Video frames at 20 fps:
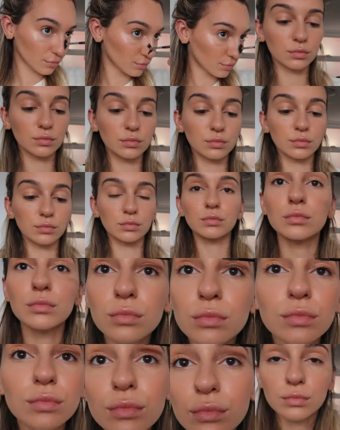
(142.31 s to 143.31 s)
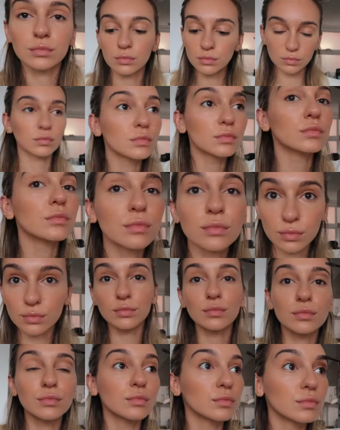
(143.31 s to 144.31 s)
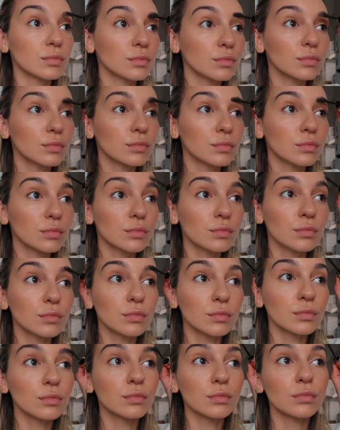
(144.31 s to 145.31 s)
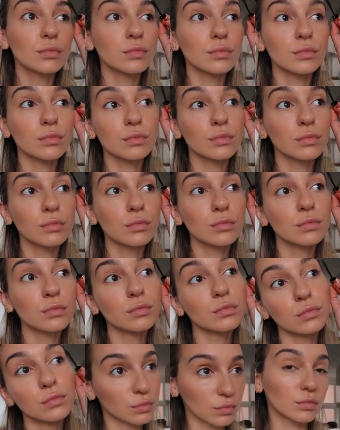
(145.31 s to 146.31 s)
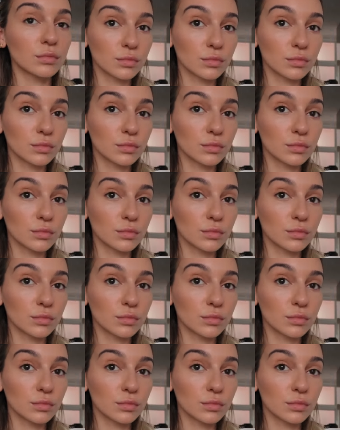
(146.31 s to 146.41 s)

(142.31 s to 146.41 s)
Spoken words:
(no one is talking)